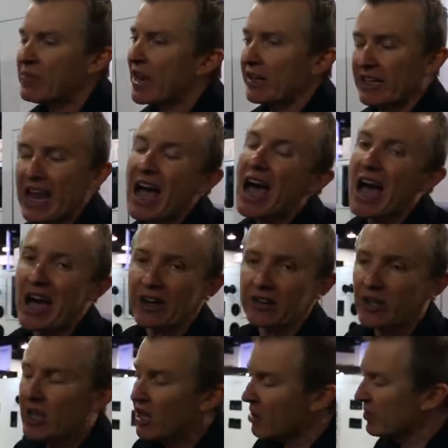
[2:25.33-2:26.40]
It can't.
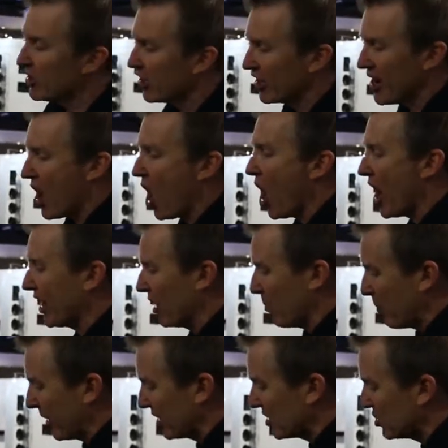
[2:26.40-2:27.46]
I mean, you can hide
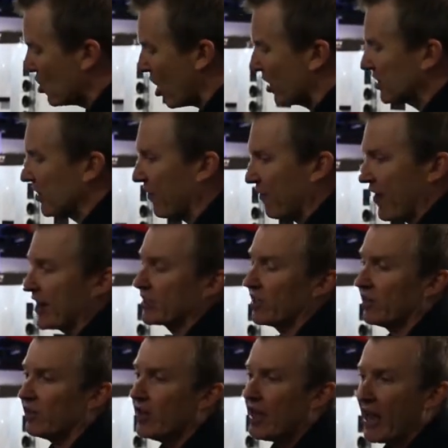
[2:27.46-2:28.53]
it, but it's not as
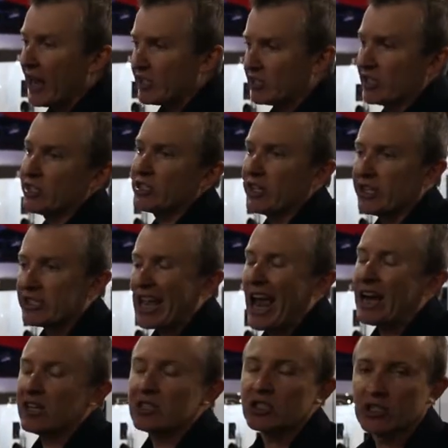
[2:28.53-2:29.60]
effective as this is,
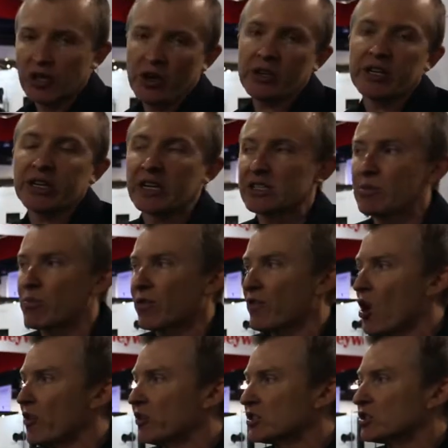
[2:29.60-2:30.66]
and it certainly doesn't
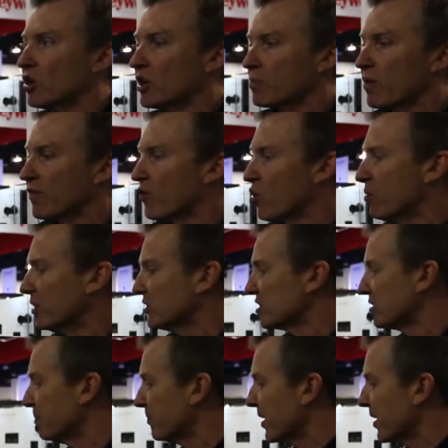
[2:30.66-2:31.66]
provide the sonic performance.